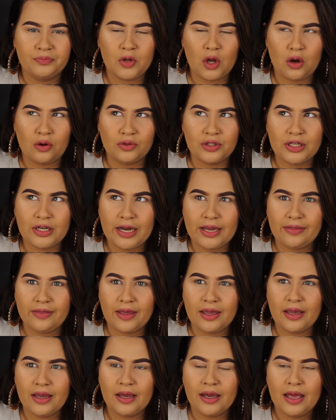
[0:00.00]
Ulta, I
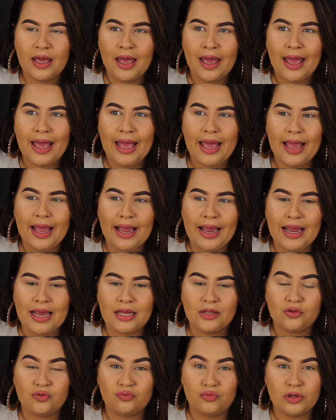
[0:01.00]
think.
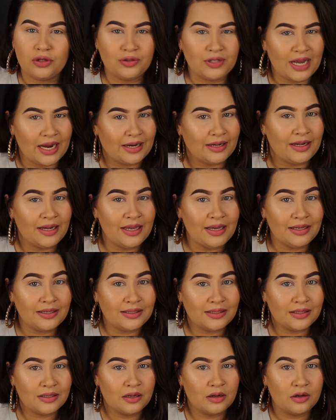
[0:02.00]
And Real
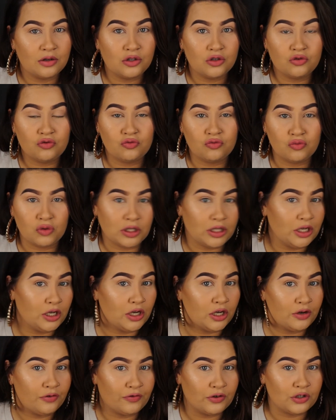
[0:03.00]
Techniques, it's really
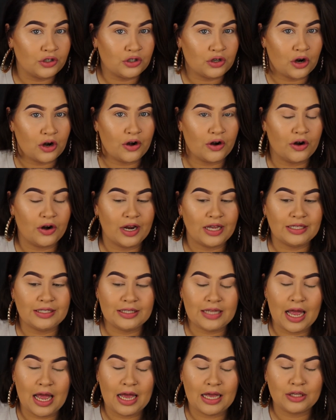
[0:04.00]
good for starter. It's
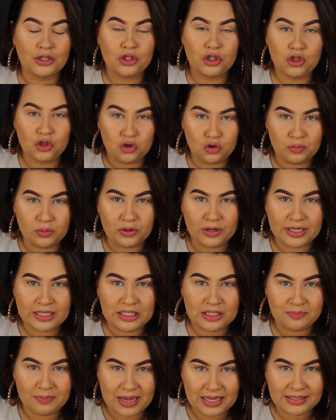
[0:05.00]
not super
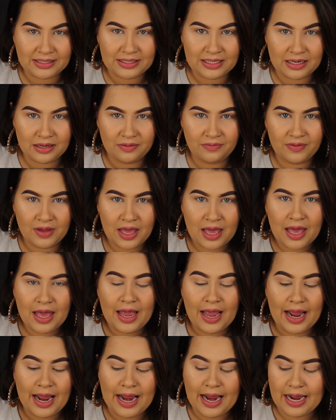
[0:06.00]
expensive,
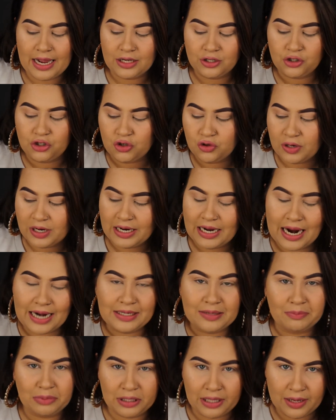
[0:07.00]
and you can
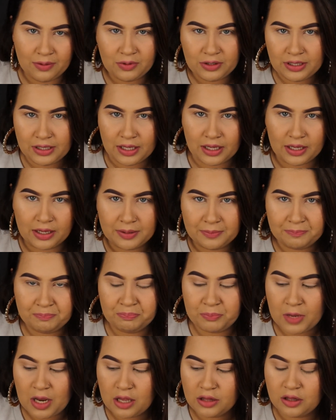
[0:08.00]
kind of play with
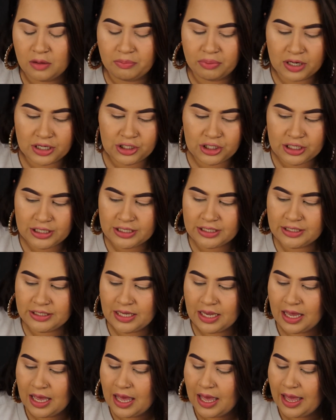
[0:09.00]
the brushes
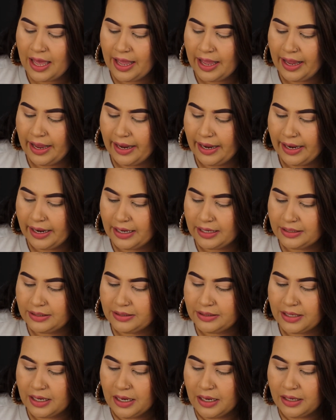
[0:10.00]

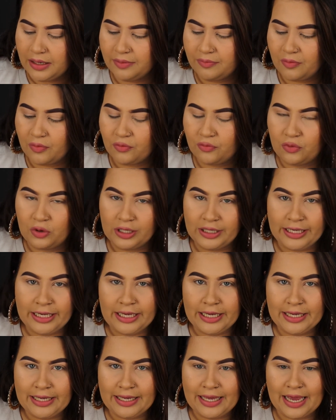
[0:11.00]
and
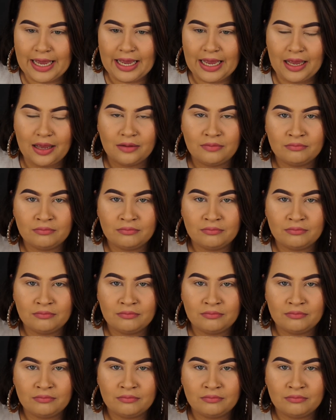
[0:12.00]
really get